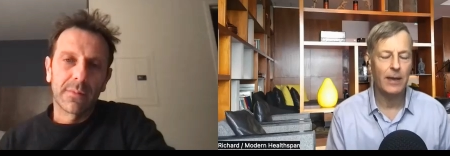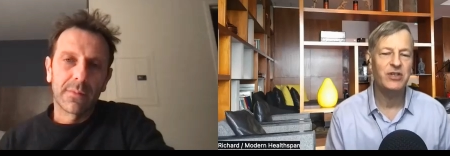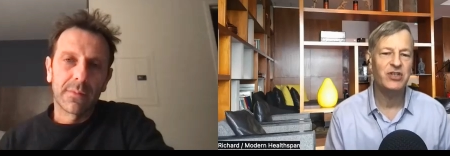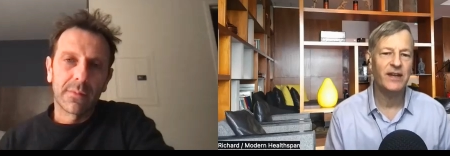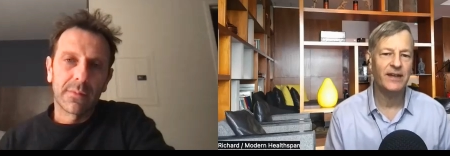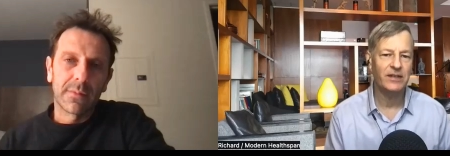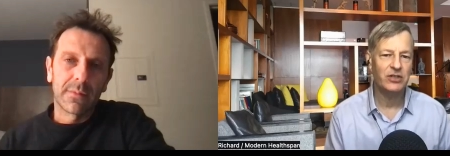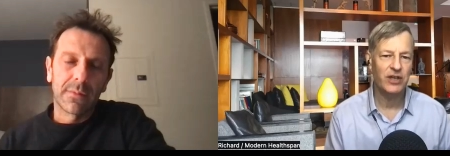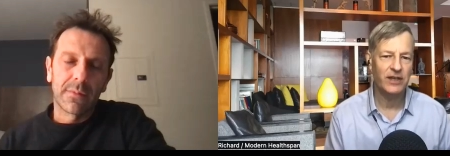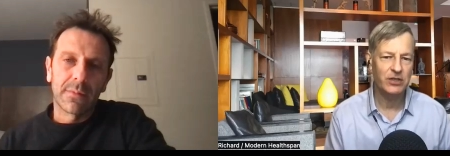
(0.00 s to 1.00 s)
Speaker 1: epigenetic
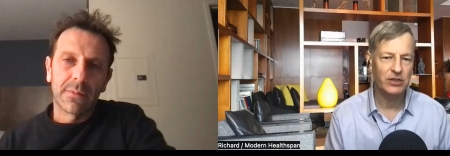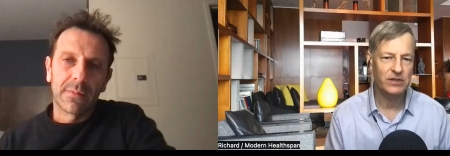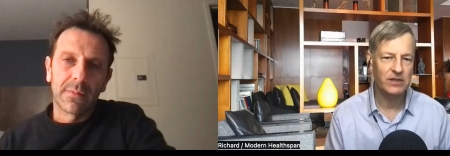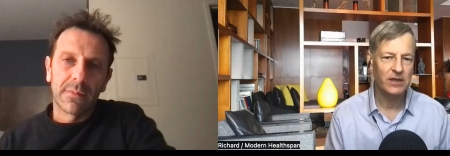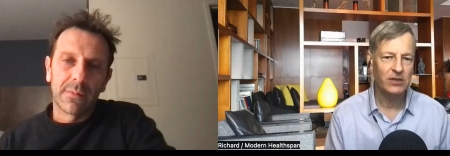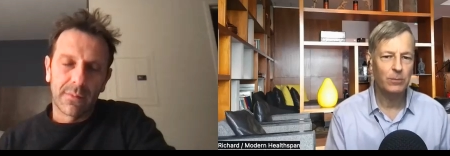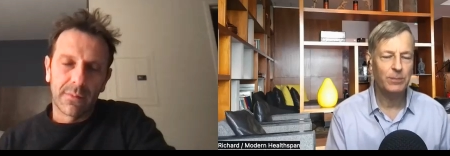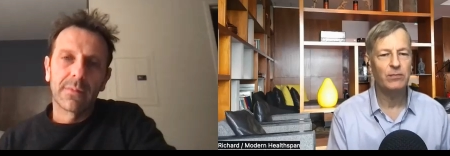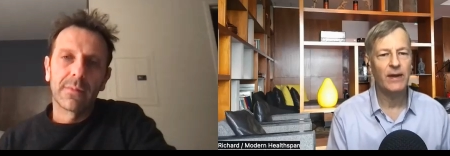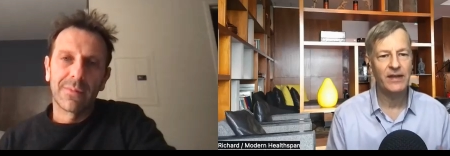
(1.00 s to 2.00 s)
changes could
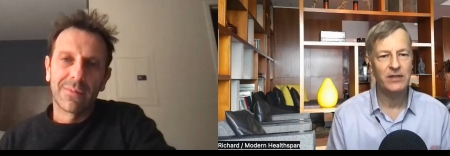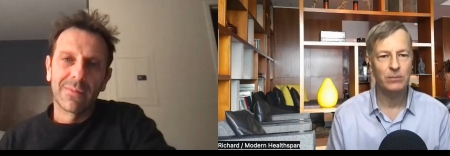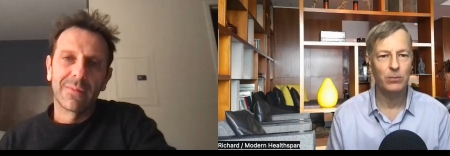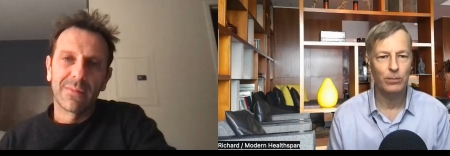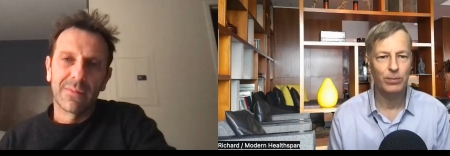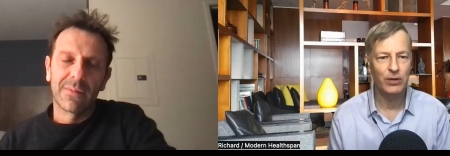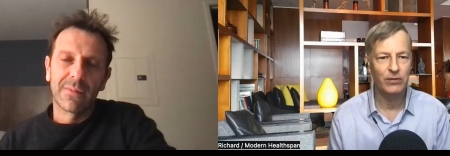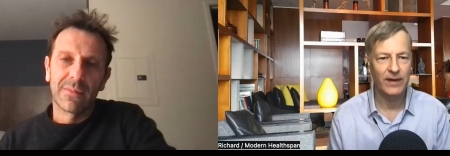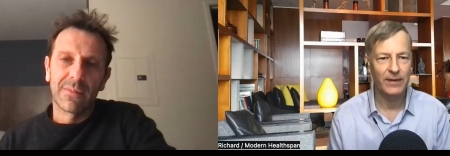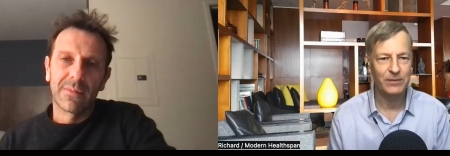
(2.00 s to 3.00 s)
be random or
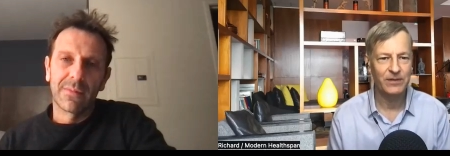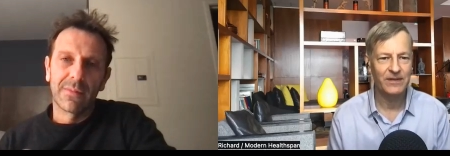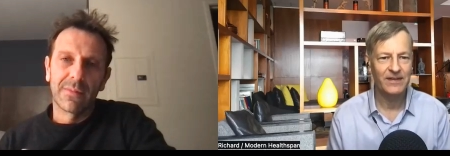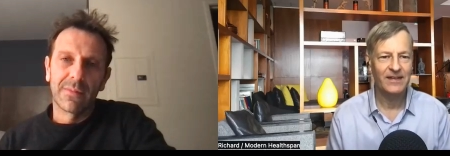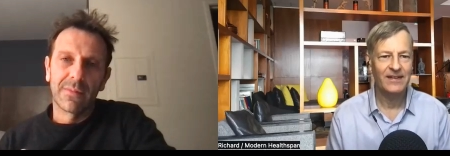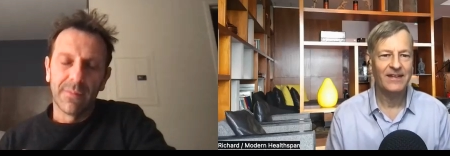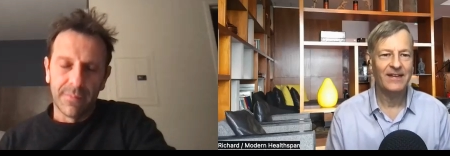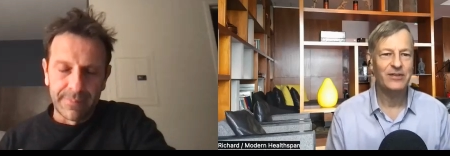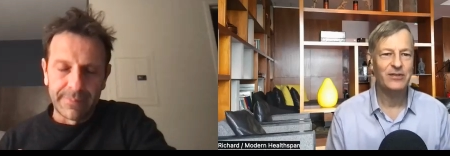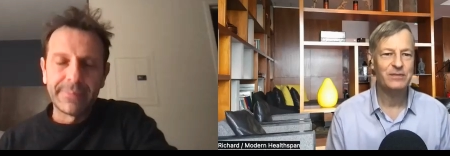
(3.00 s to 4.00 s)
programmed. I
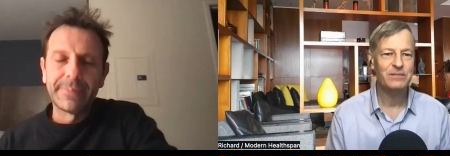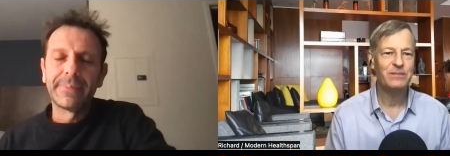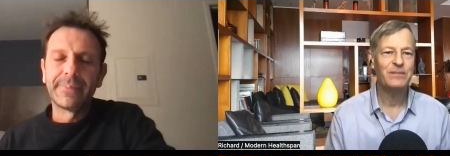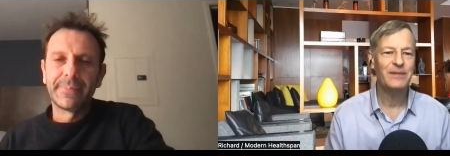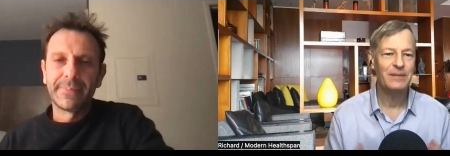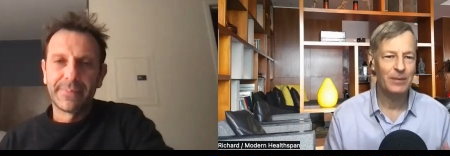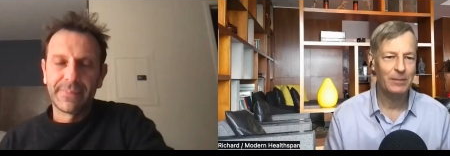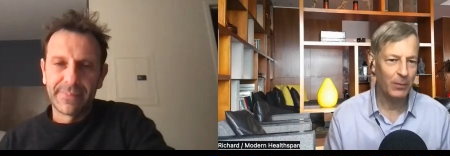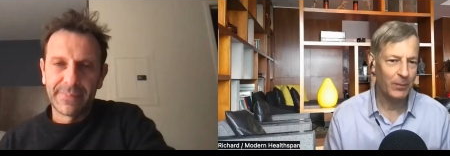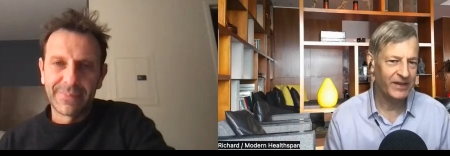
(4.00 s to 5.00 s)
mm-hmm. just, but,
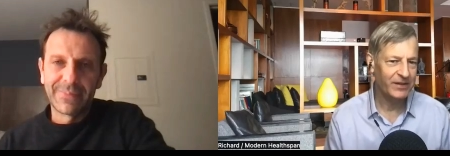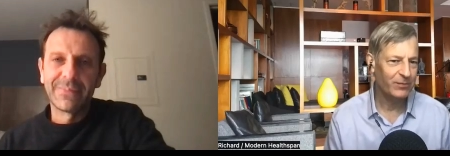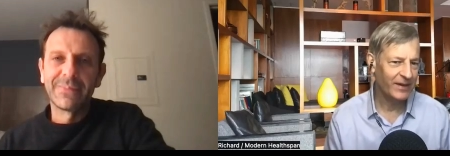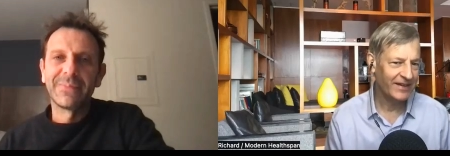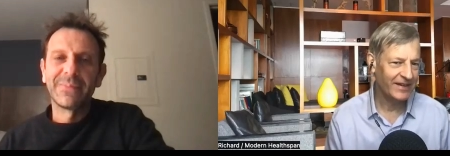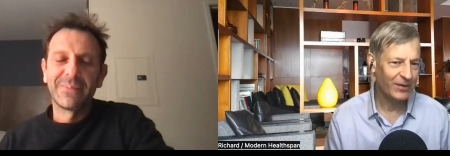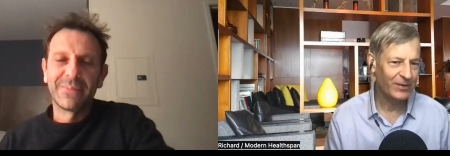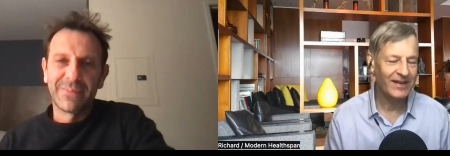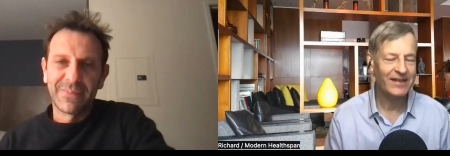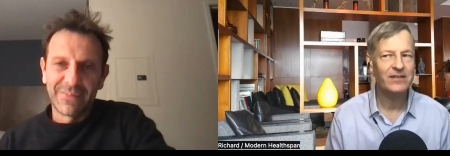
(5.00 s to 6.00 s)
but, we didn't really know.
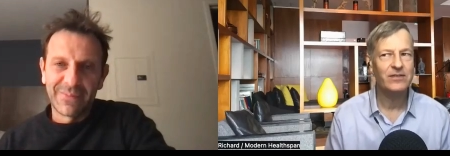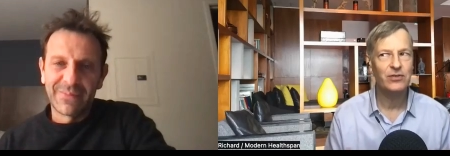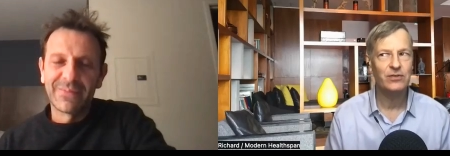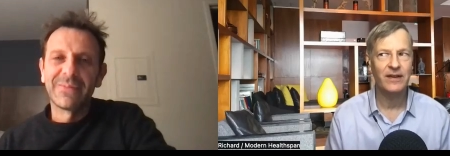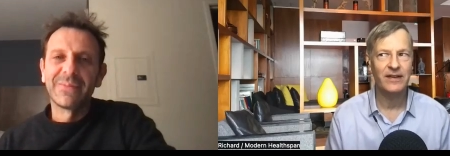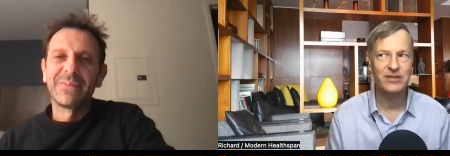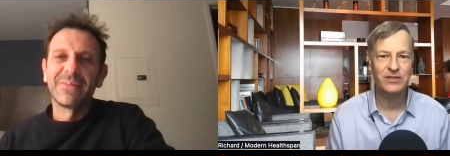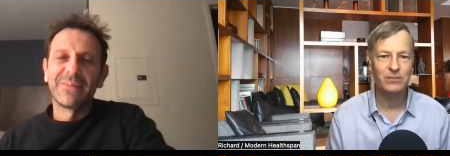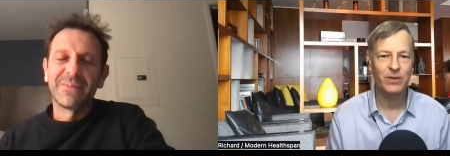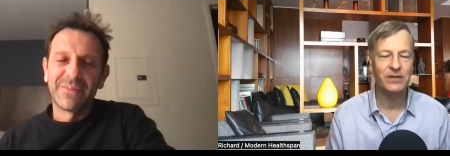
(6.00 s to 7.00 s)
It, you, I
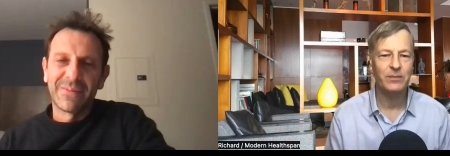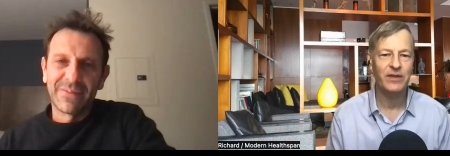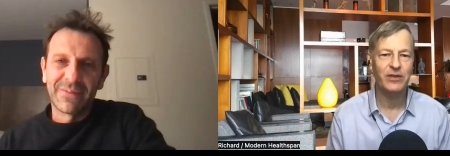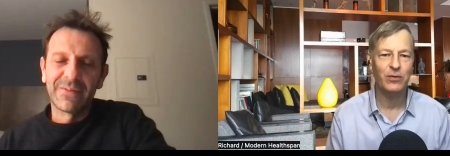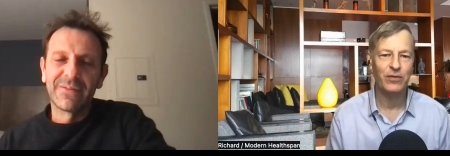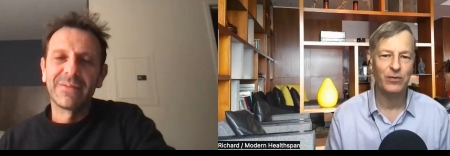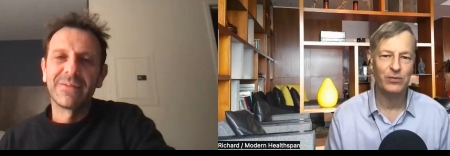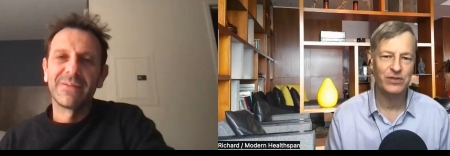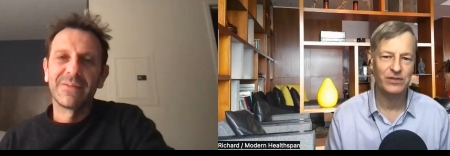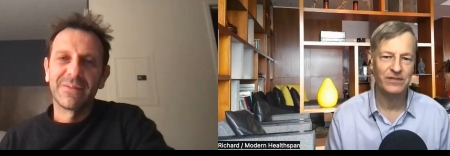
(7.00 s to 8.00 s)
just wondered whether your
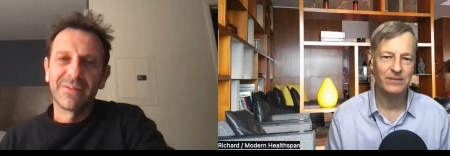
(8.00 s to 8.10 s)
thoughts had,